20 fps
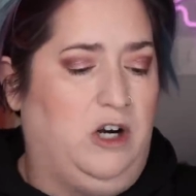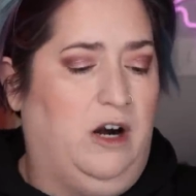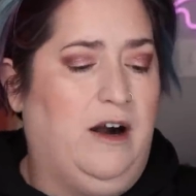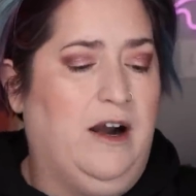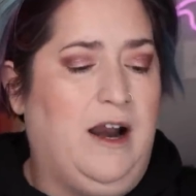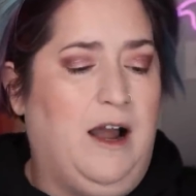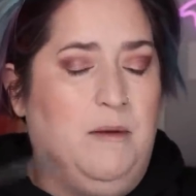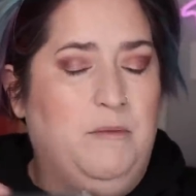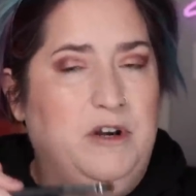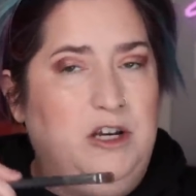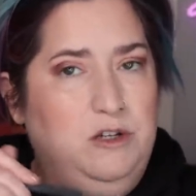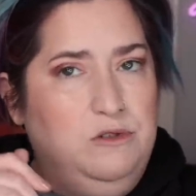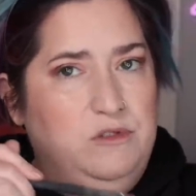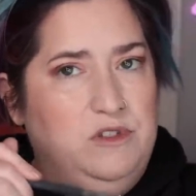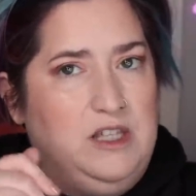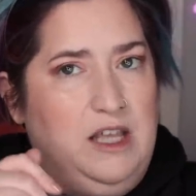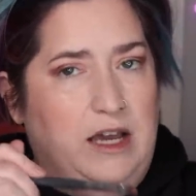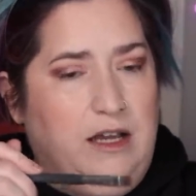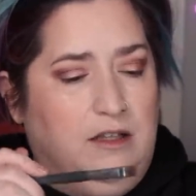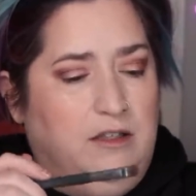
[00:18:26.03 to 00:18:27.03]
All right, I'm going to
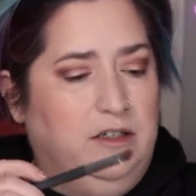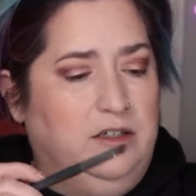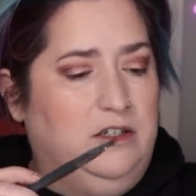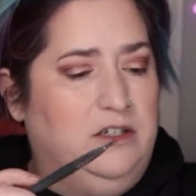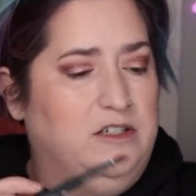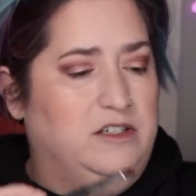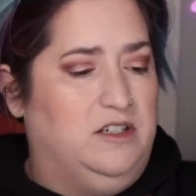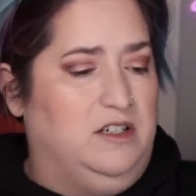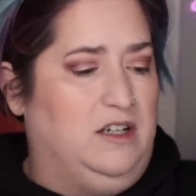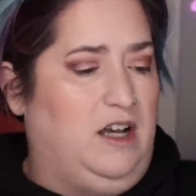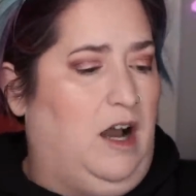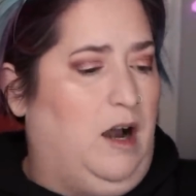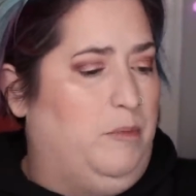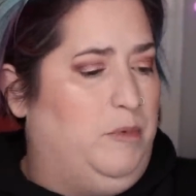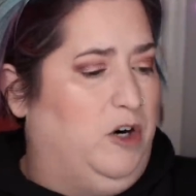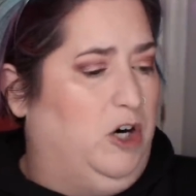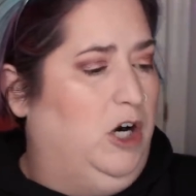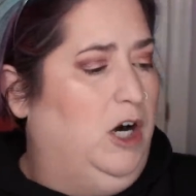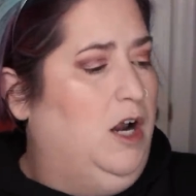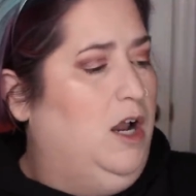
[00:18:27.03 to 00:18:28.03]
use that glitter as a
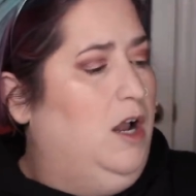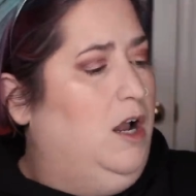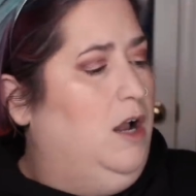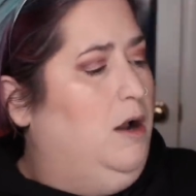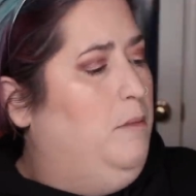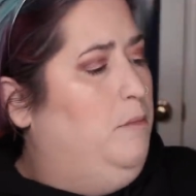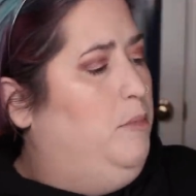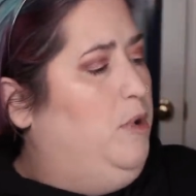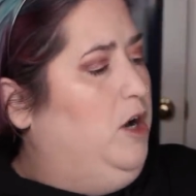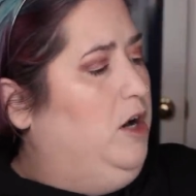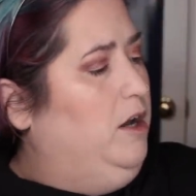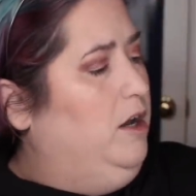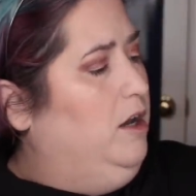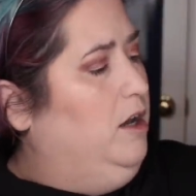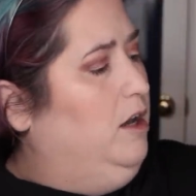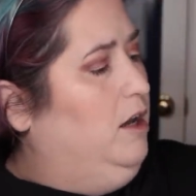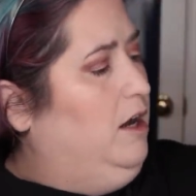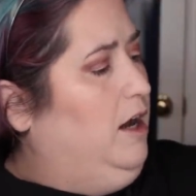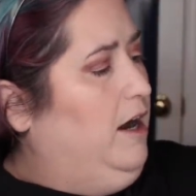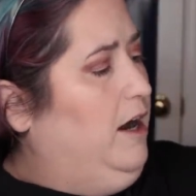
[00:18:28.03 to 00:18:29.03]
topper,
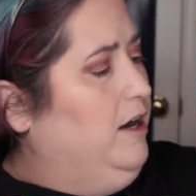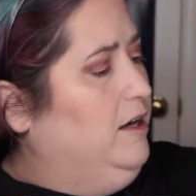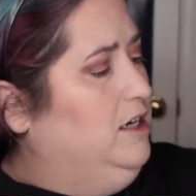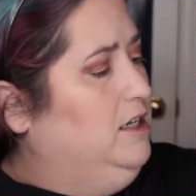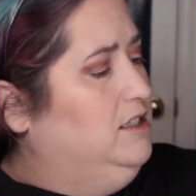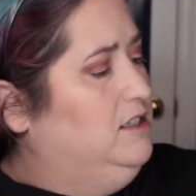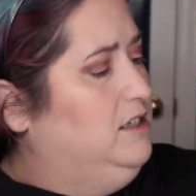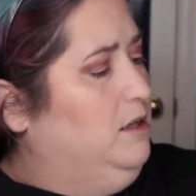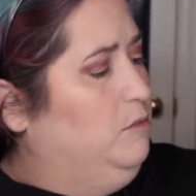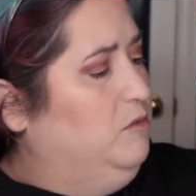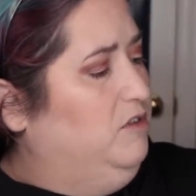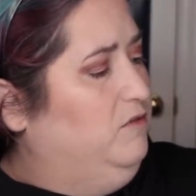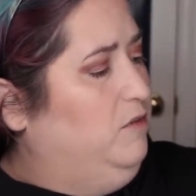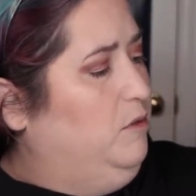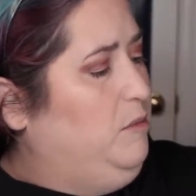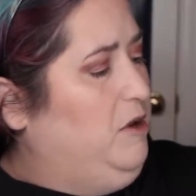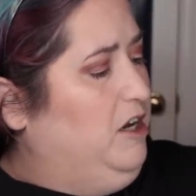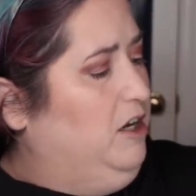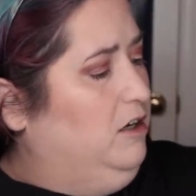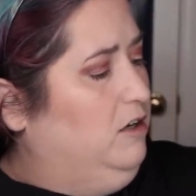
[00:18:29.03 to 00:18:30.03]
but I need something for
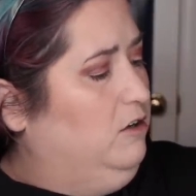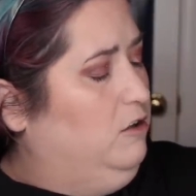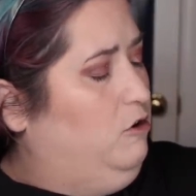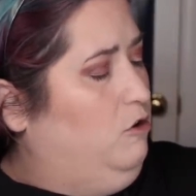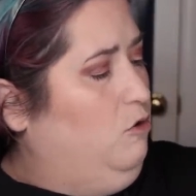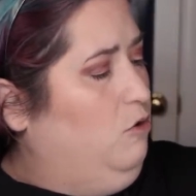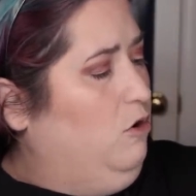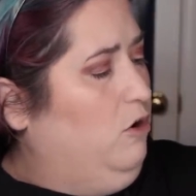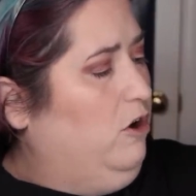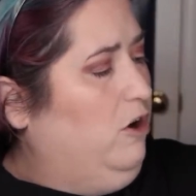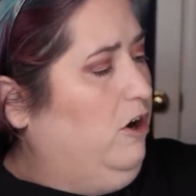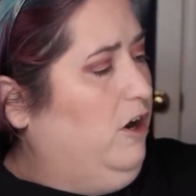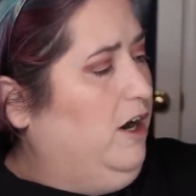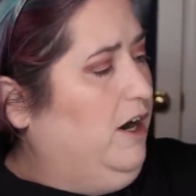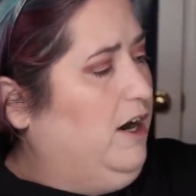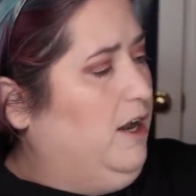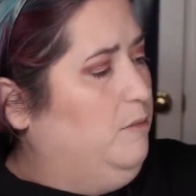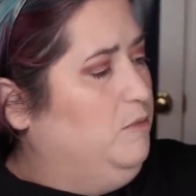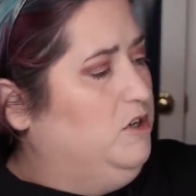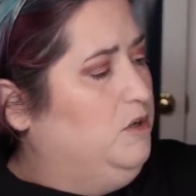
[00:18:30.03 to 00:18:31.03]
my inner corner
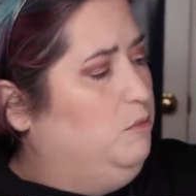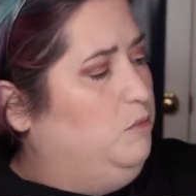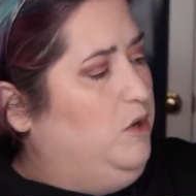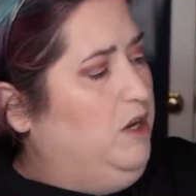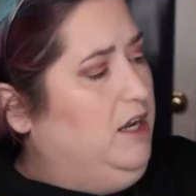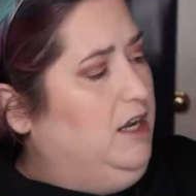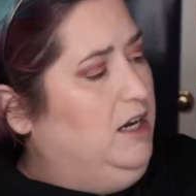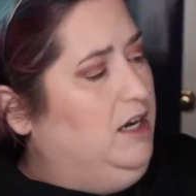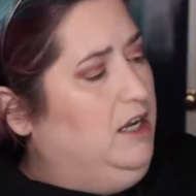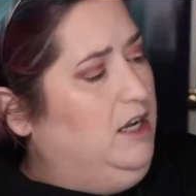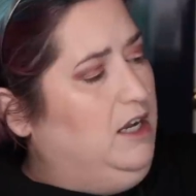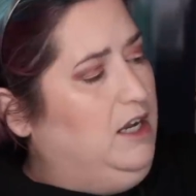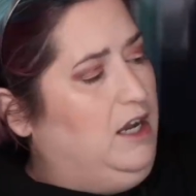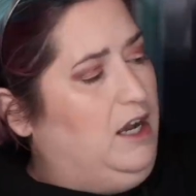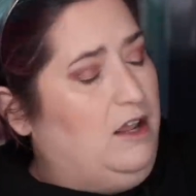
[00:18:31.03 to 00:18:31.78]
and I'm debating.